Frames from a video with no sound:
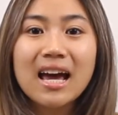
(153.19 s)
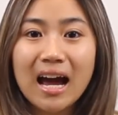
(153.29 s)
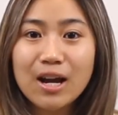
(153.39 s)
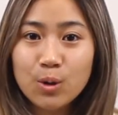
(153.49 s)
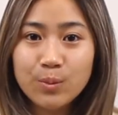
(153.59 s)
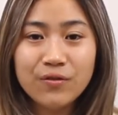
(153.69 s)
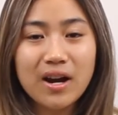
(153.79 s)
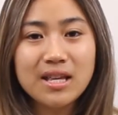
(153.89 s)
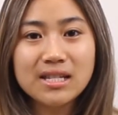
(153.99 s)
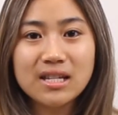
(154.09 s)
I hope you
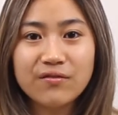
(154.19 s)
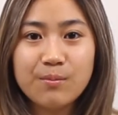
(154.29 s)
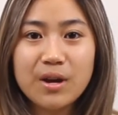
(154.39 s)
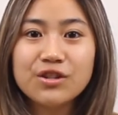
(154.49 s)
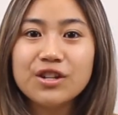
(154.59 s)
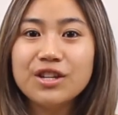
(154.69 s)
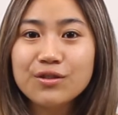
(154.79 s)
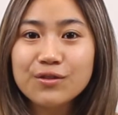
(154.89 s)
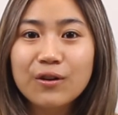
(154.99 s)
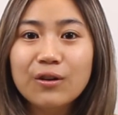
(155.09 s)
find this information
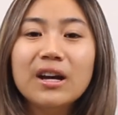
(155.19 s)
useful